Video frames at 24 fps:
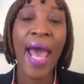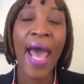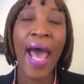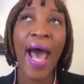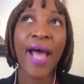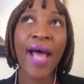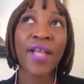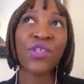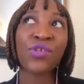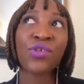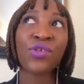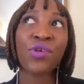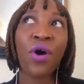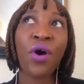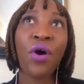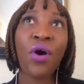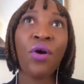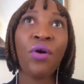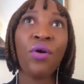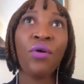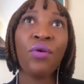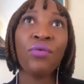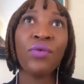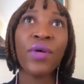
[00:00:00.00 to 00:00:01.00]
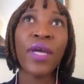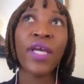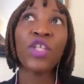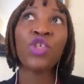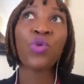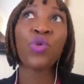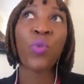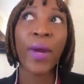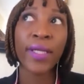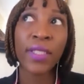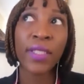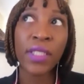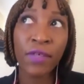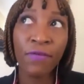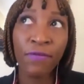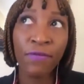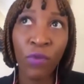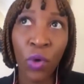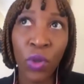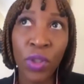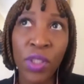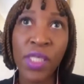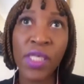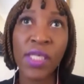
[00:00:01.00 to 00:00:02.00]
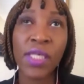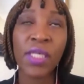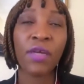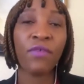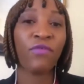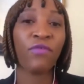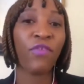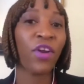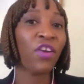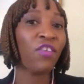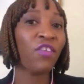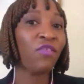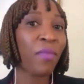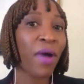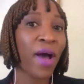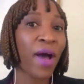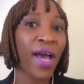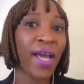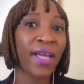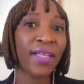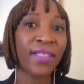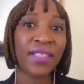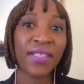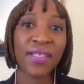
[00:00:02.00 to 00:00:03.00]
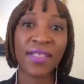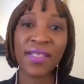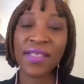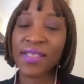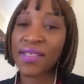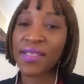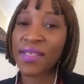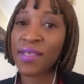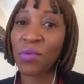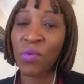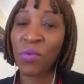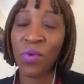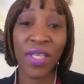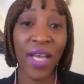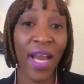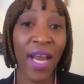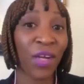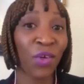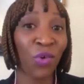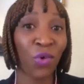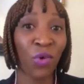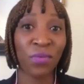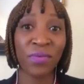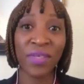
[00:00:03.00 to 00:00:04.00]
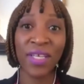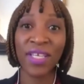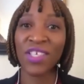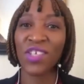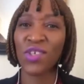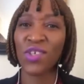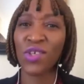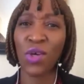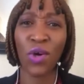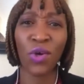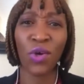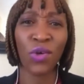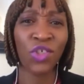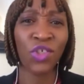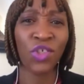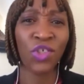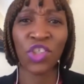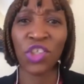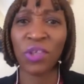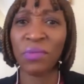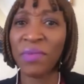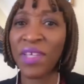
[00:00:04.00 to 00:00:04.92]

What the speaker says: And so in 2014, a friend of mine just was like, Norms, let's just go to gym.